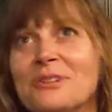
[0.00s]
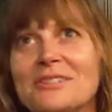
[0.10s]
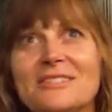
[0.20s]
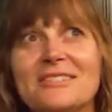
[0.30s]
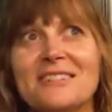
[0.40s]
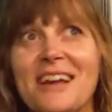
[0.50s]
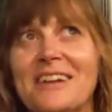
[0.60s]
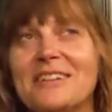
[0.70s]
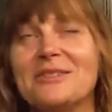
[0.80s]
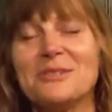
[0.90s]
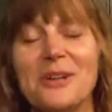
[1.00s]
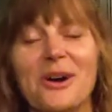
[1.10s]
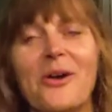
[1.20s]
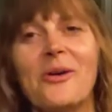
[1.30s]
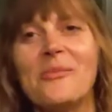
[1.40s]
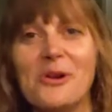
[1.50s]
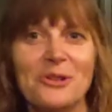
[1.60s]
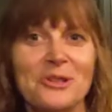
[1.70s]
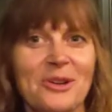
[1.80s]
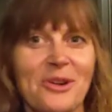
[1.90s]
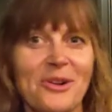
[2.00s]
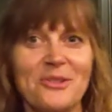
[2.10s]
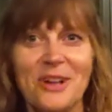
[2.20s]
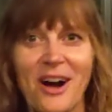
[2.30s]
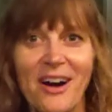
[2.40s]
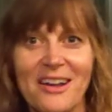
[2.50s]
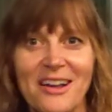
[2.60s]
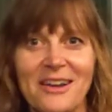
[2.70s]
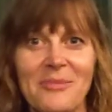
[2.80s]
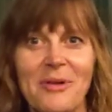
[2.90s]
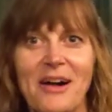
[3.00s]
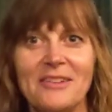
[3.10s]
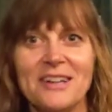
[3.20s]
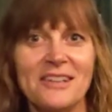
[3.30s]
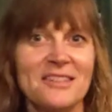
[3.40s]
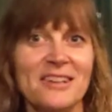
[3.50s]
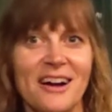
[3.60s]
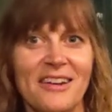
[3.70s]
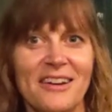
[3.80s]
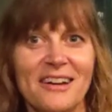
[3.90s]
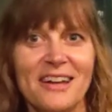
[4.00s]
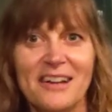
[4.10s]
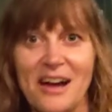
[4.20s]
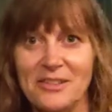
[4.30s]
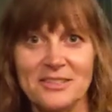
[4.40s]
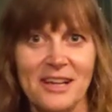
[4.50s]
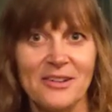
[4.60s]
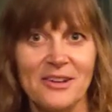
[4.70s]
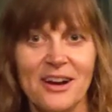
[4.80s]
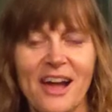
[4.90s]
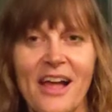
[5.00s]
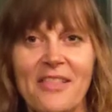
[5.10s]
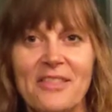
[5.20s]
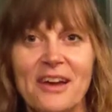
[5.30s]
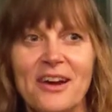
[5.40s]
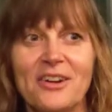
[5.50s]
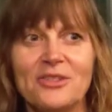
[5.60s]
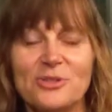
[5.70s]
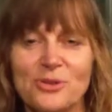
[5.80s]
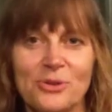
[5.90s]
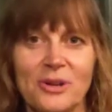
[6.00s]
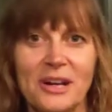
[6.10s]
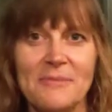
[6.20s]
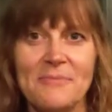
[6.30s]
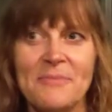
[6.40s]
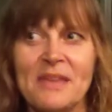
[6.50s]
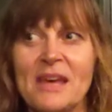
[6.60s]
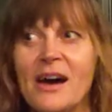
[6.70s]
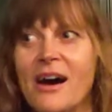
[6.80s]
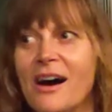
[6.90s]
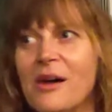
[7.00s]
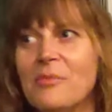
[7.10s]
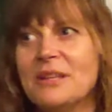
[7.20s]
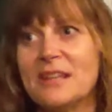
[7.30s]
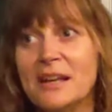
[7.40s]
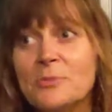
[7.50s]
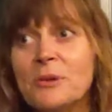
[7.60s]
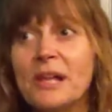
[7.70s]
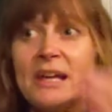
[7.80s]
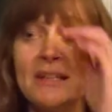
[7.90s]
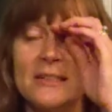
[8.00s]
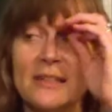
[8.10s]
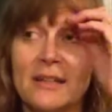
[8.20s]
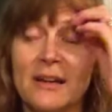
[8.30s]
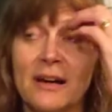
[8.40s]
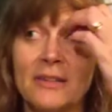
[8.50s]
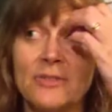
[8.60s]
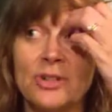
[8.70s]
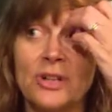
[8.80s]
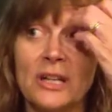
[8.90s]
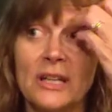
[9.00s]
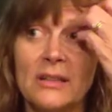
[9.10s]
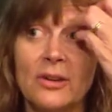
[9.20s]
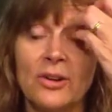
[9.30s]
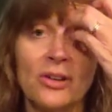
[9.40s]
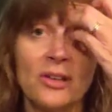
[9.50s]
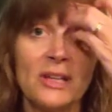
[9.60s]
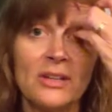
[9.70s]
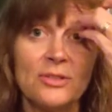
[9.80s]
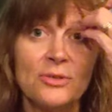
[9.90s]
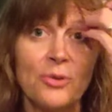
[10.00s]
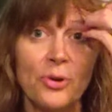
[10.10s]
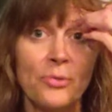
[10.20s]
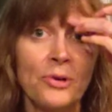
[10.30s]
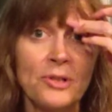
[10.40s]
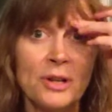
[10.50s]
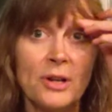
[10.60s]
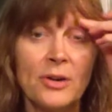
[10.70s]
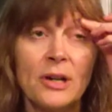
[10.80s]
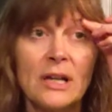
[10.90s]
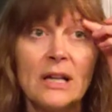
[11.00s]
was getting so emotional talking about Tatiana and Alexander and their story. Um, it takes place uh, during the early years of World War II,